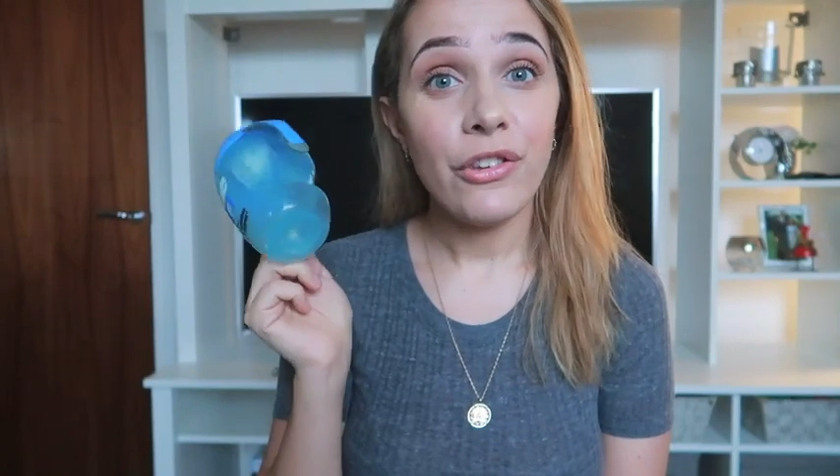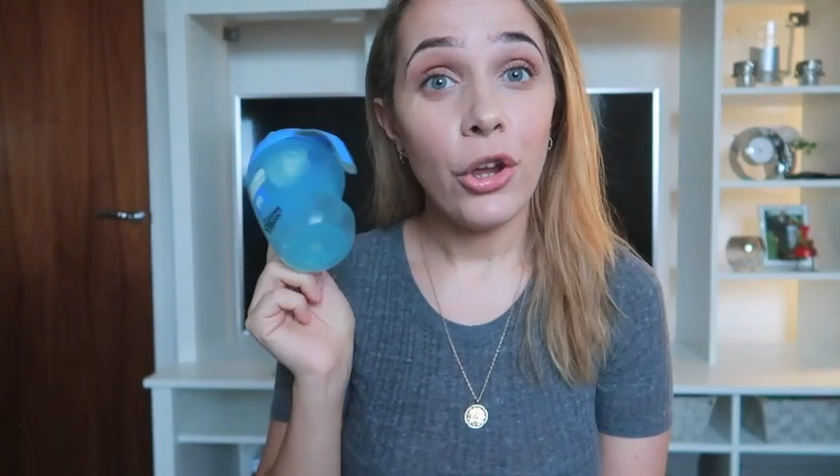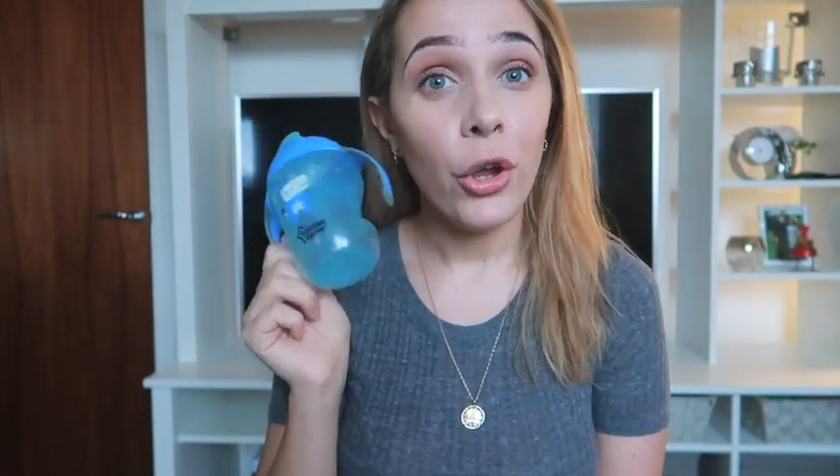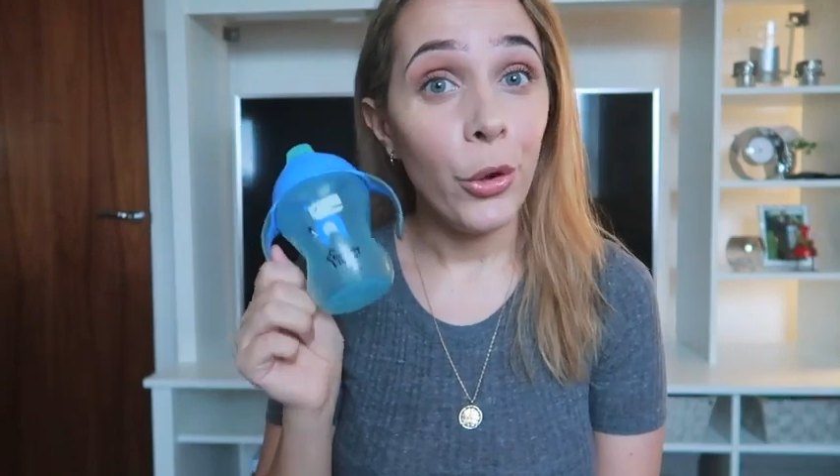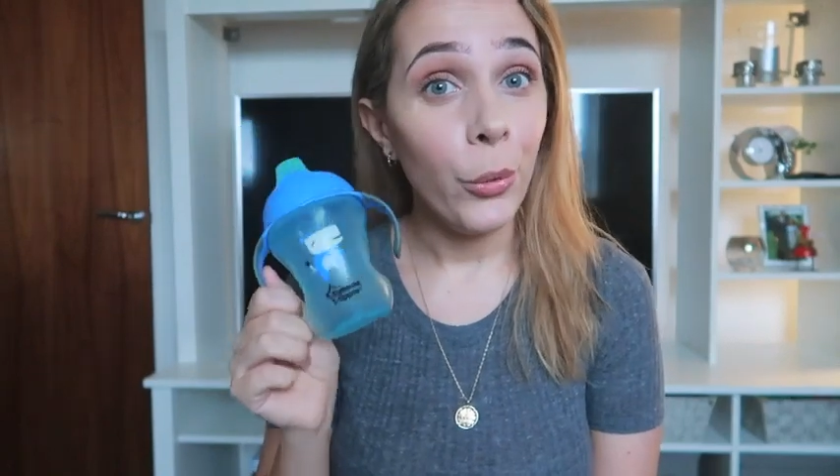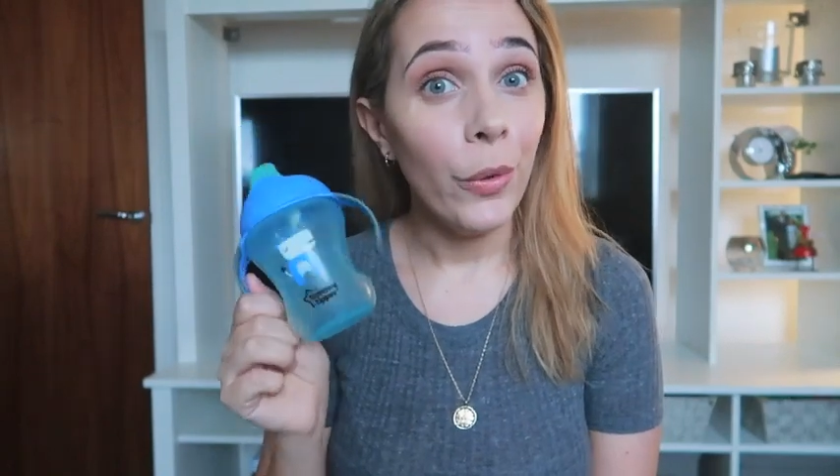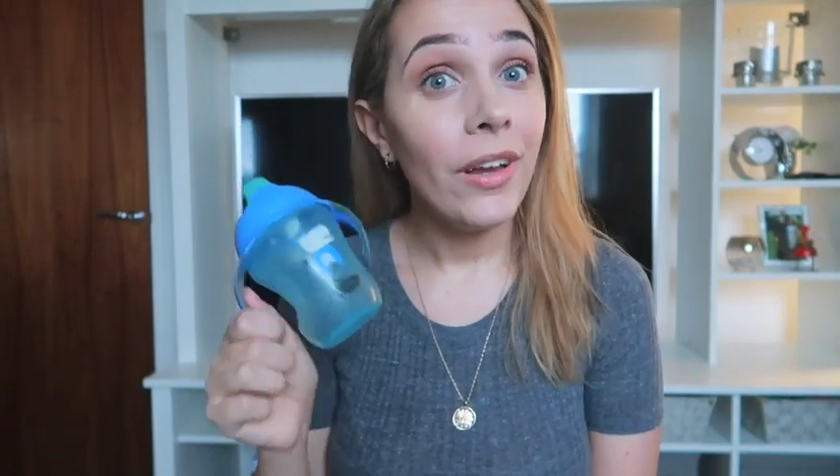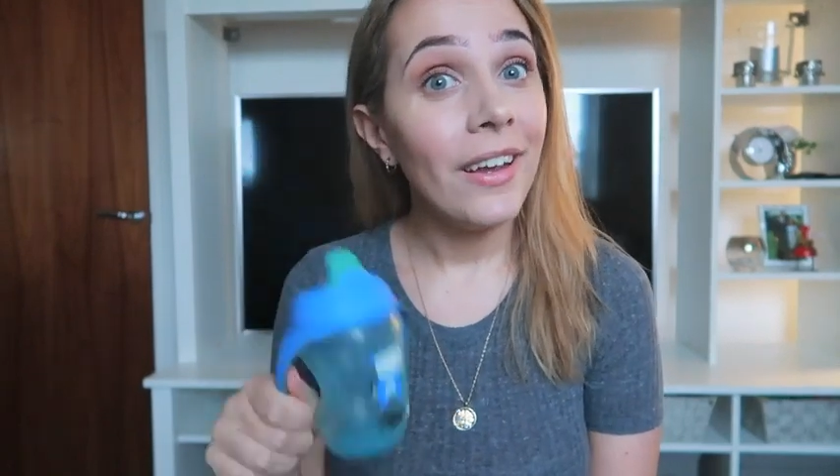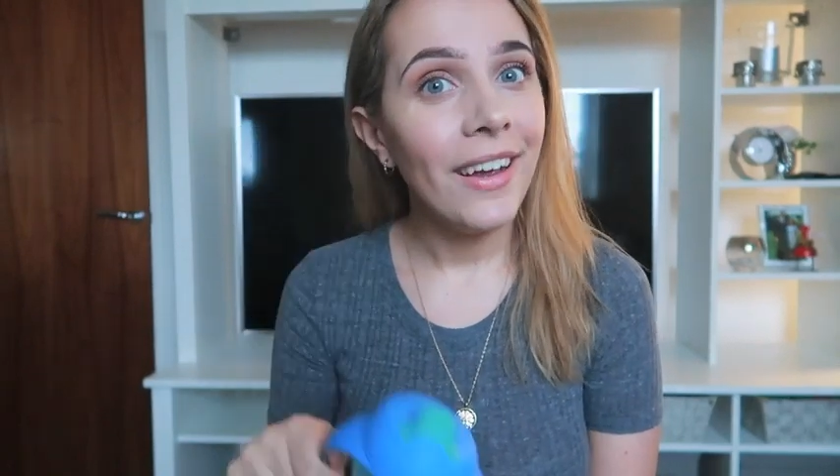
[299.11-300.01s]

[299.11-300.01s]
two.